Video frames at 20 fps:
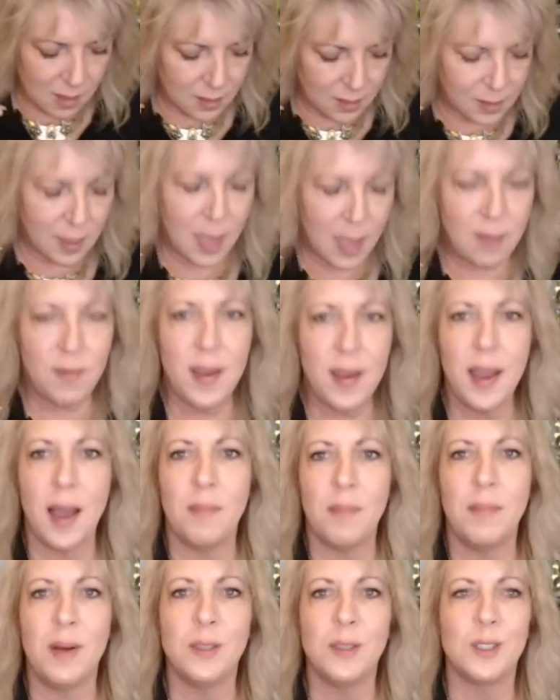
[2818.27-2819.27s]
saving
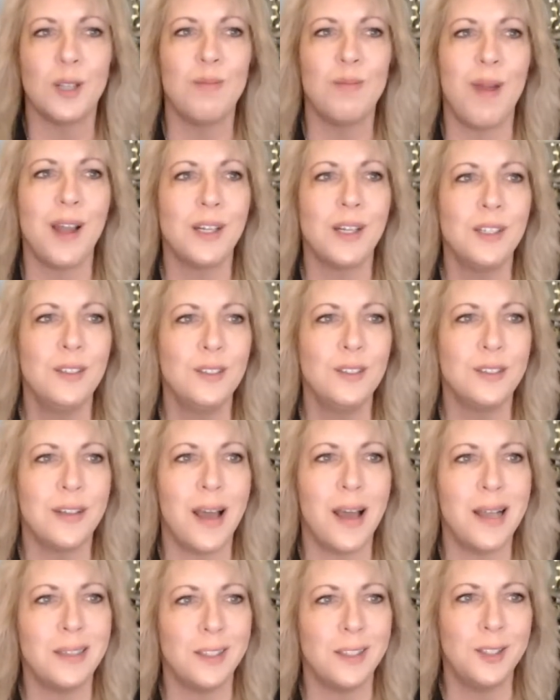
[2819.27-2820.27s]
up most of my
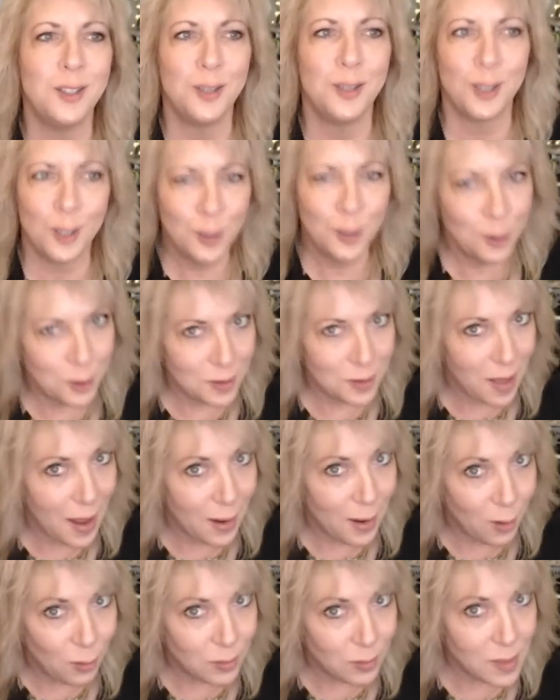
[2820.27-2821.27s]
lucite to do a
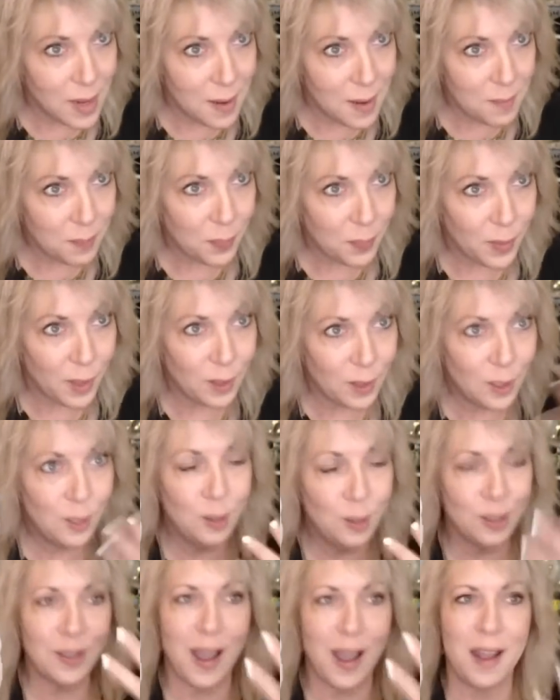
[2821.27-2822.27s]
lucite only, a
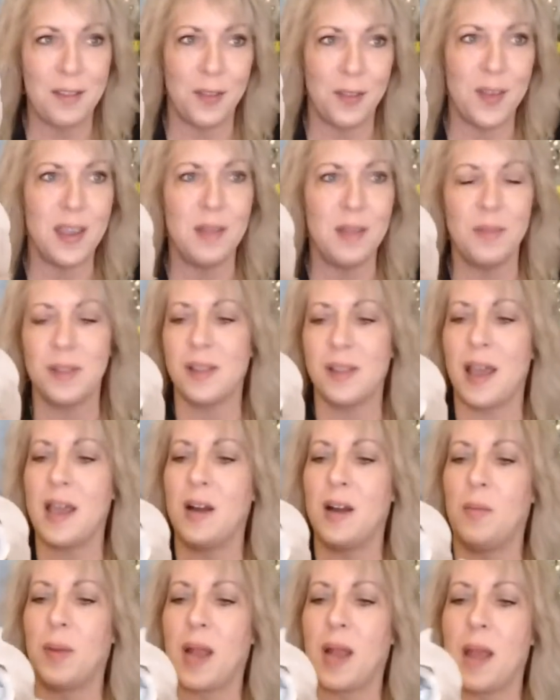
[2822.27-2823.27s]
lucite theme
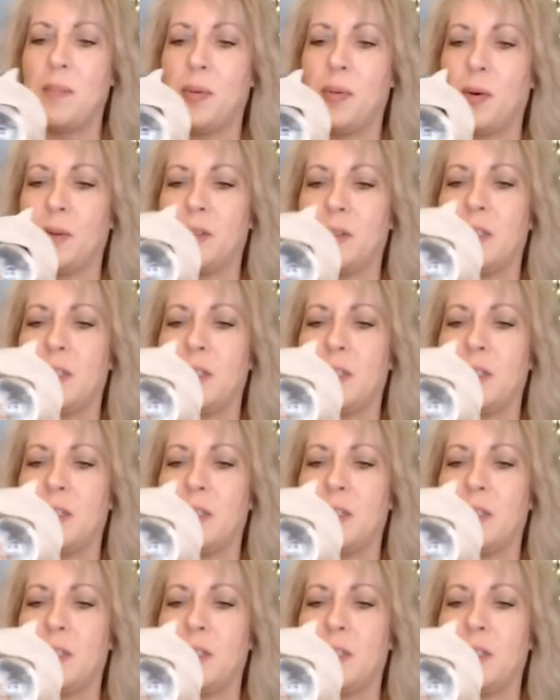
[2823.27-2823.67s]
sale, but I pulled